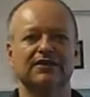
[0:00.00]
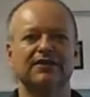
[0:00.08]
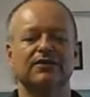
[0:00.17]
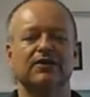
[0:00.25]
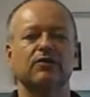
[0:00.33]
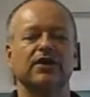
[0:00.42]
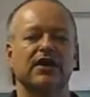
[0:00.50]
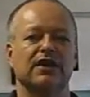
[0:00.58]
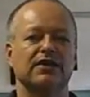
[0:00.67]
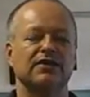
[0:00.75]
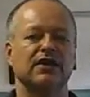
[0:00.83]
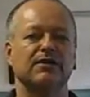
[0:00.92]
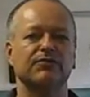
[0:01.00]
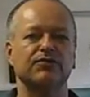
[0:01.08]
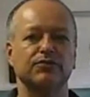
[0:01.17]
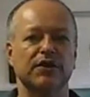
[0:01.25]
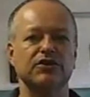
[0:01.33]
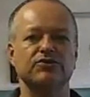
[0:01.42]
okay, through
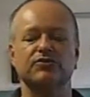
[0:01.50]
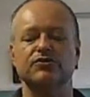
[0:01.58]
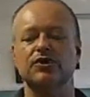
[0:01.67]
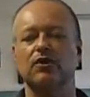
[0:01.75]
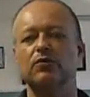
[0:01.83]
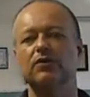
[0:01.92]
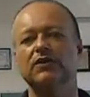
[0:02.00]
nature. So